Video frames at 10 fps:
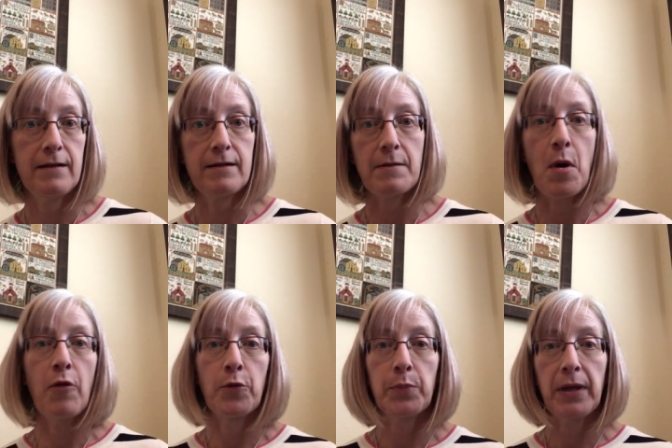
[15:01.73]
some
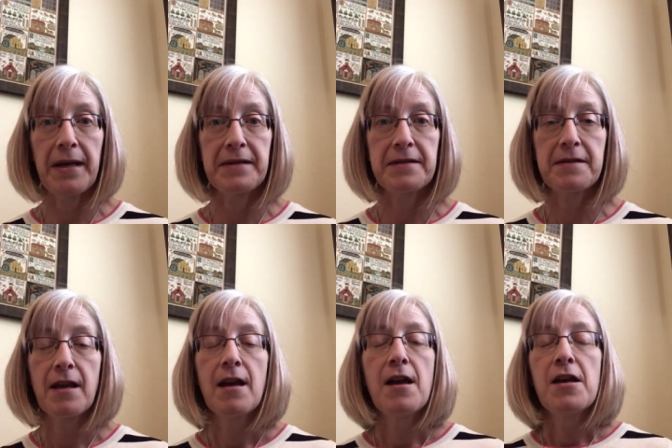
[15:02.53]
other place.
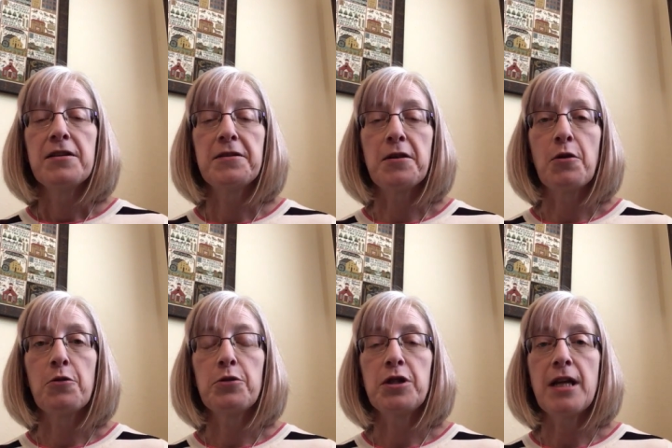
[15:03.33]

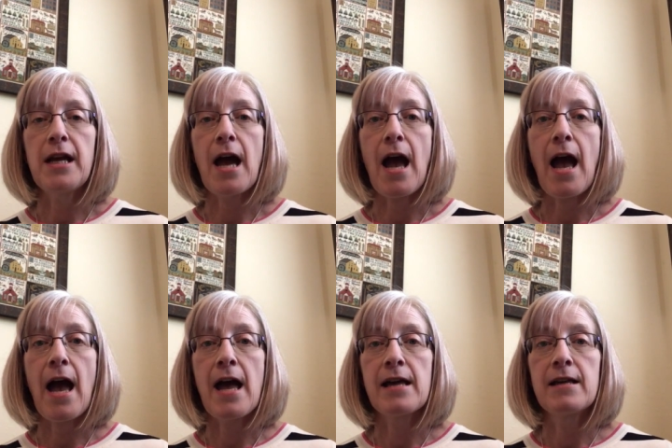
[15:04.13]
So she
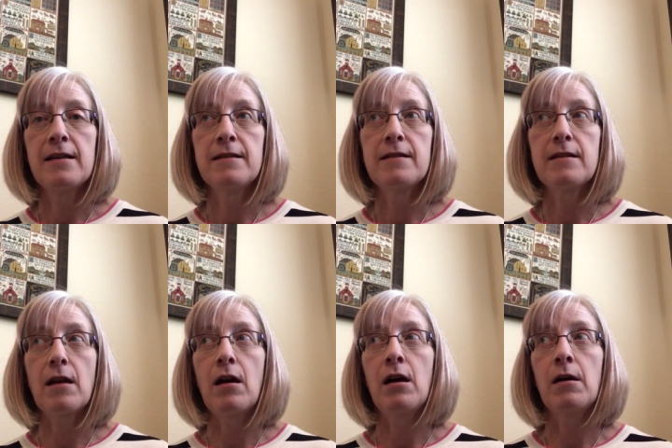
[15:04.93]
has
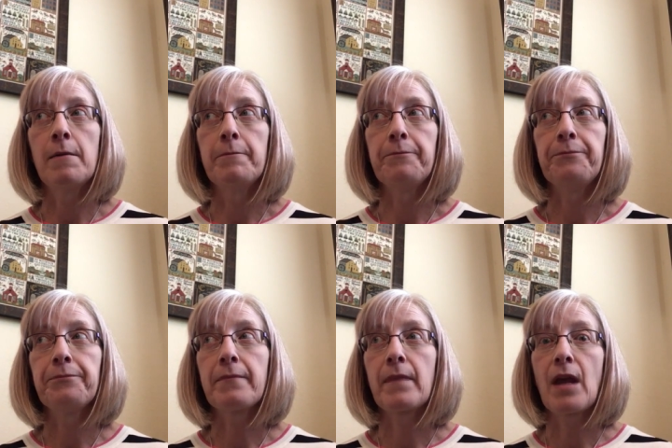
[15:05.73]

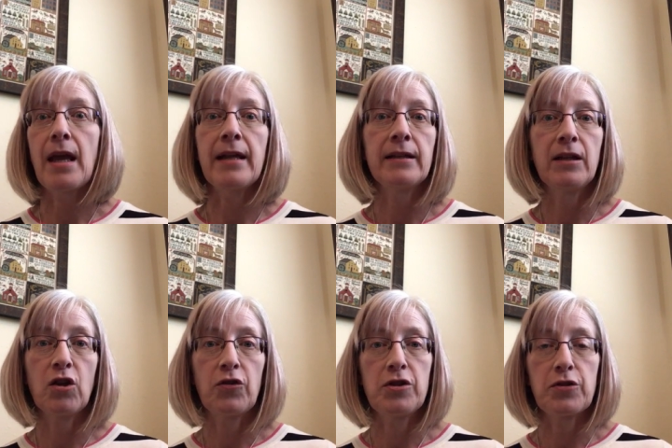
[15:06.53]
alien
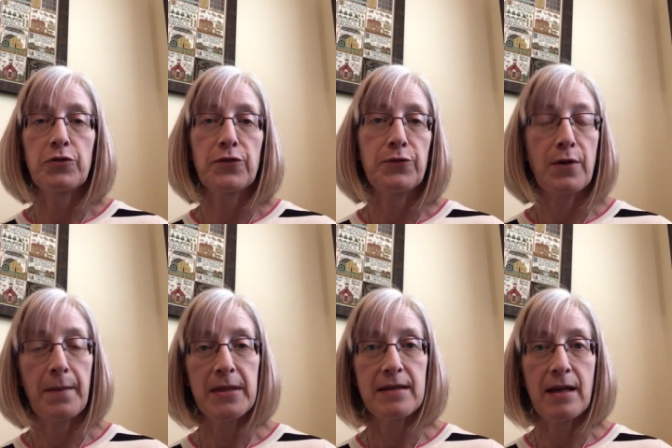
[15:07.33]
creatures who
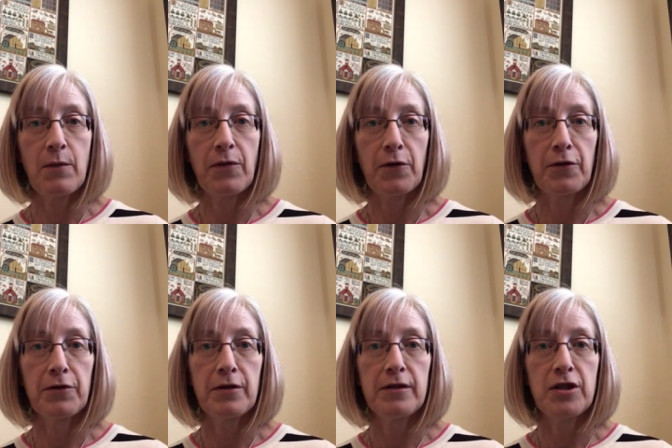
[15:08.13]
come and stay with her,
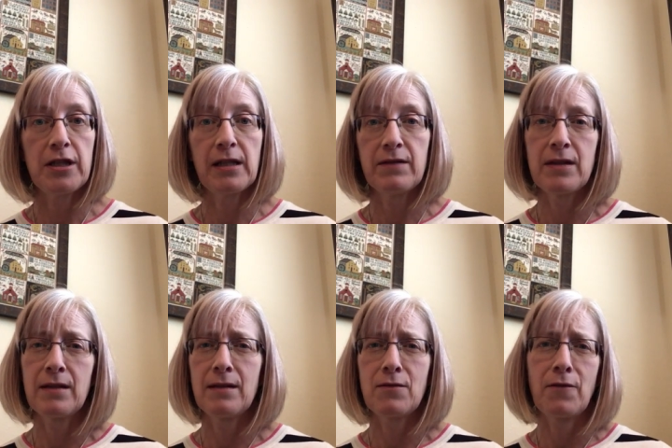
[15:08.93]
and she lives
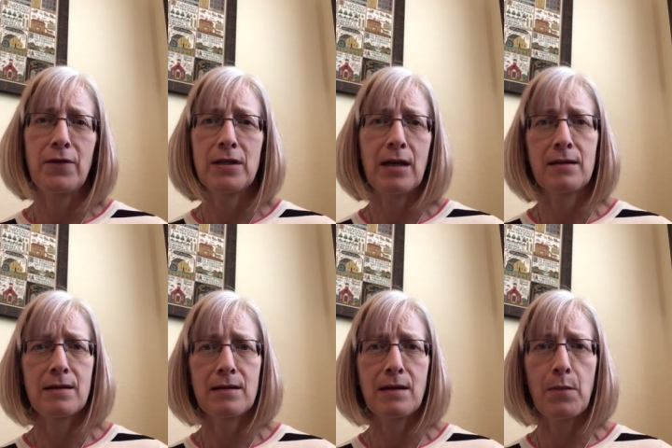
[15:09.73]
in sort of a
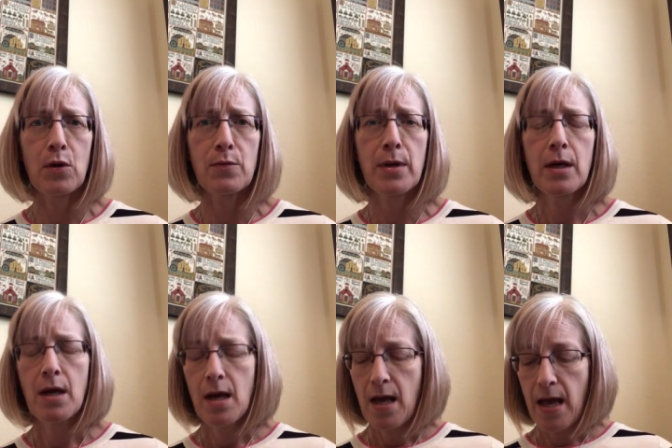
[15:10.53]
Texas suburb
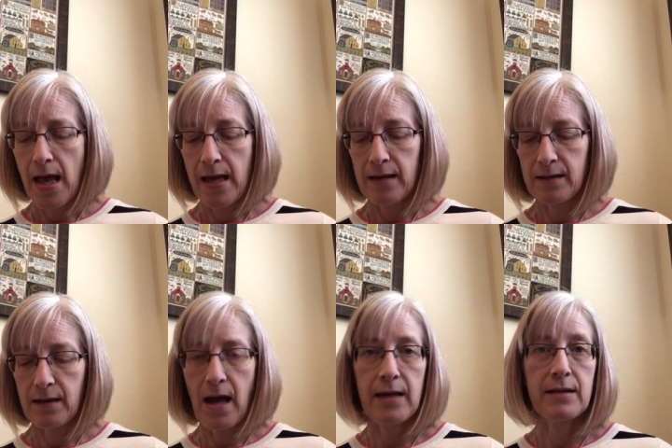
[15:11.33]
and
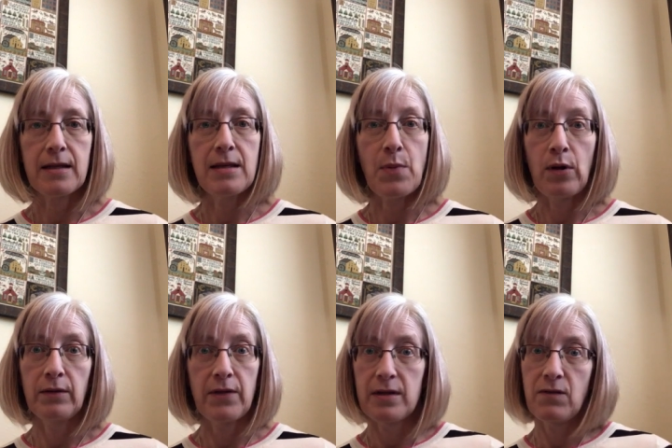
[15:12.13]
has to keep all
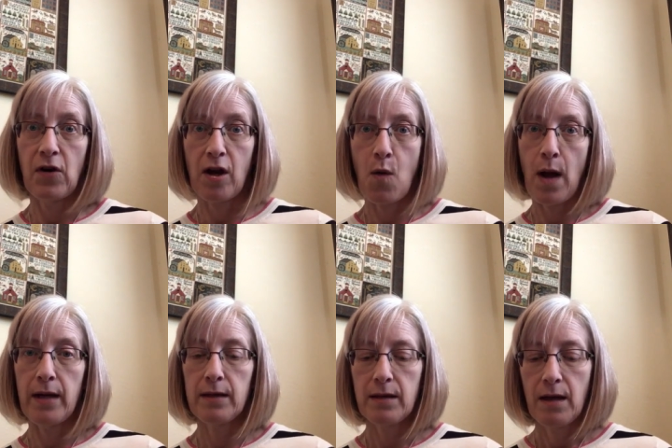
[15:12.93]
of this very
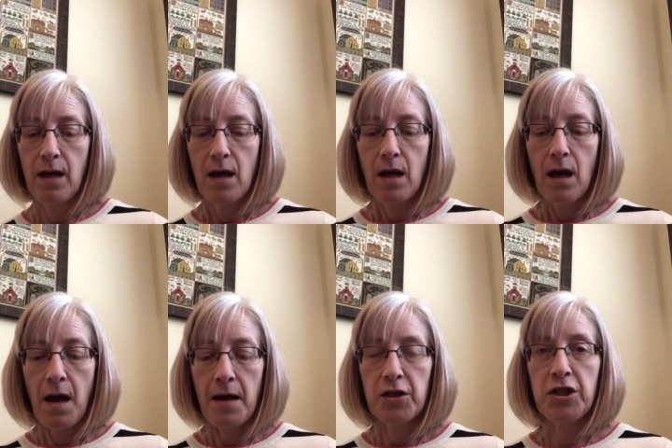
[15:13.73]
quiet.
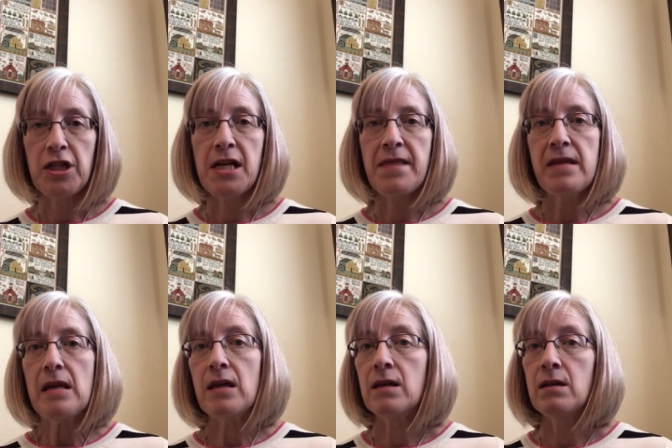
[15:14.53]
She and the
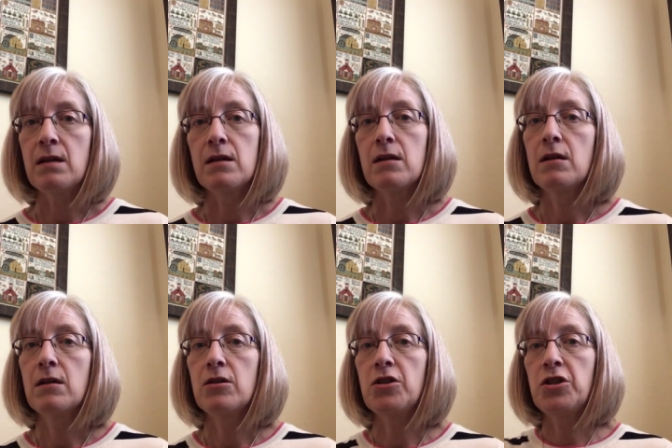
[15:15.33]
inn
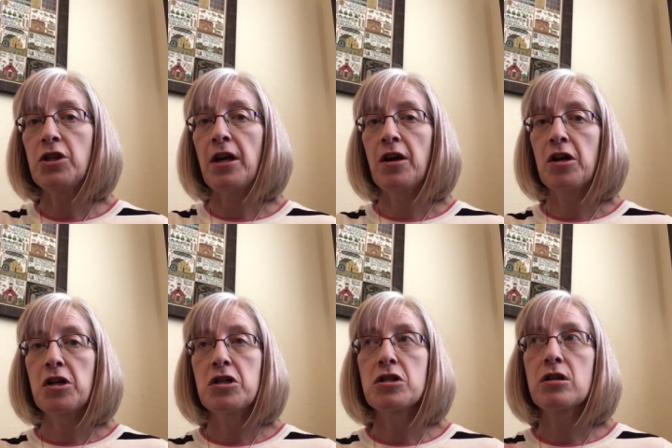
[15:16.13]

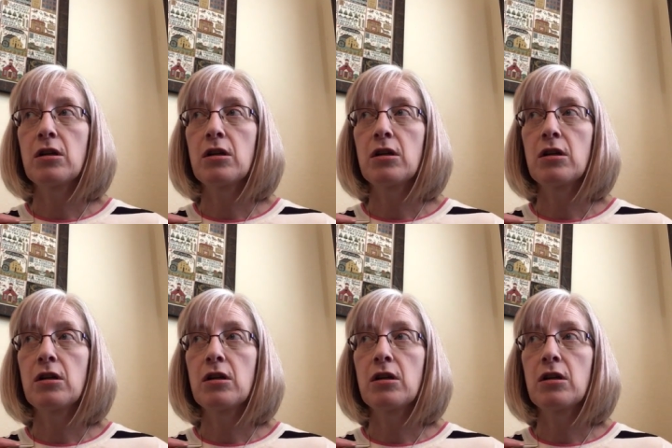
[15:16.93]
share